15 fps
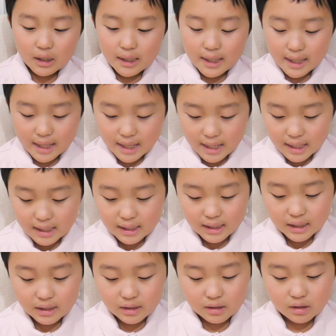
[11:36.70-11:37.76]

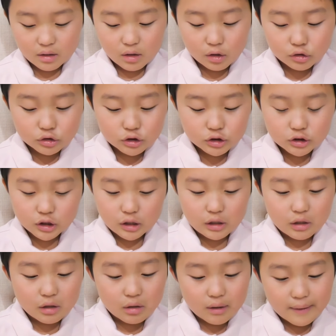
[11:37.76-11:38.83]
And also,
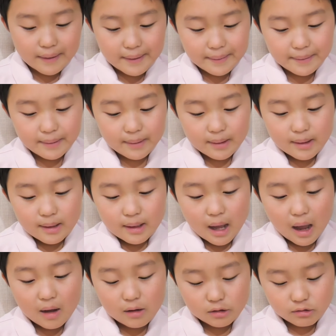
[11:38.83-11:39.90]
uh,
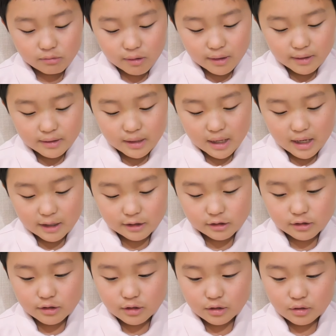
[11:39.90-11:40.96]
I also wanted to
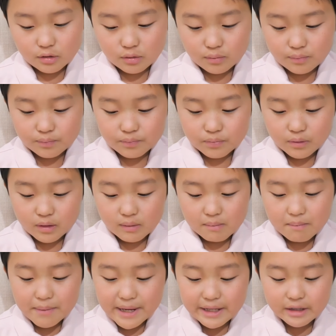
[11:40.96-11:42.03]
ask you,
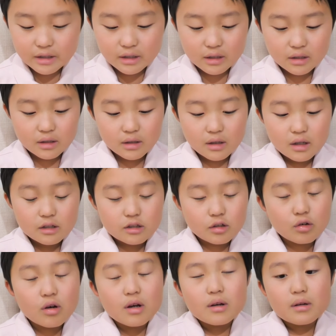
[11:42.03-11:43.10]
Min.
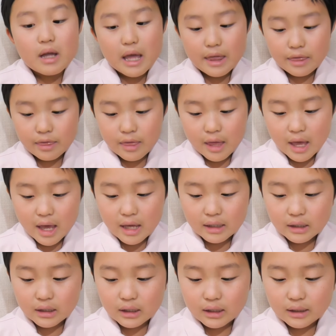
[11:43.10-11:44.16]
So, and
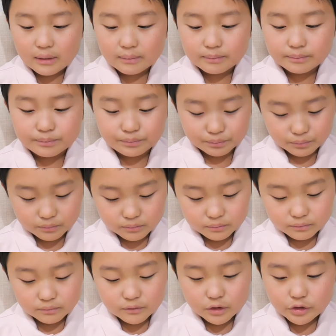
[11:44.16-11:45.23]
then um,
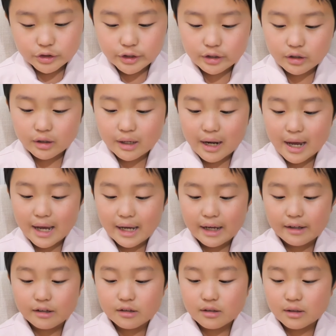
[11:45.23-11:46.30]
Tree-ear
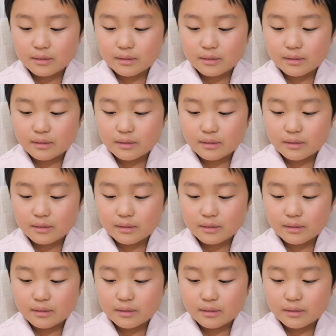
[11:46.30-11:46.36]
asked,